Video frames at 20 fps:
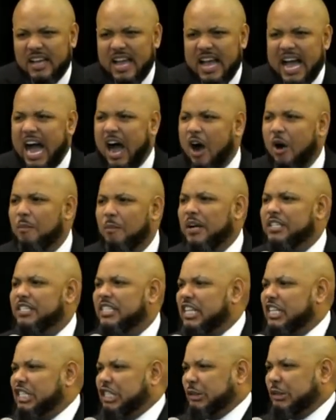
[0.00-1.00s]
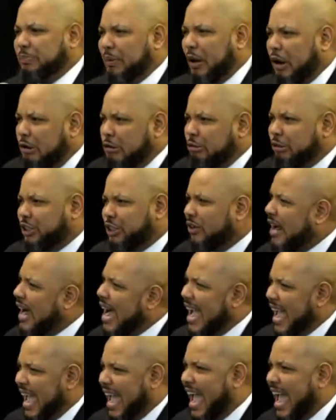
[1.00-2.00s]
how much exposure
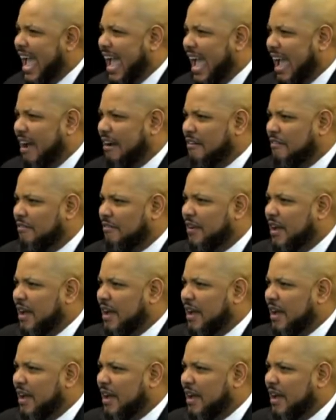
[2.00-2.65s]
I have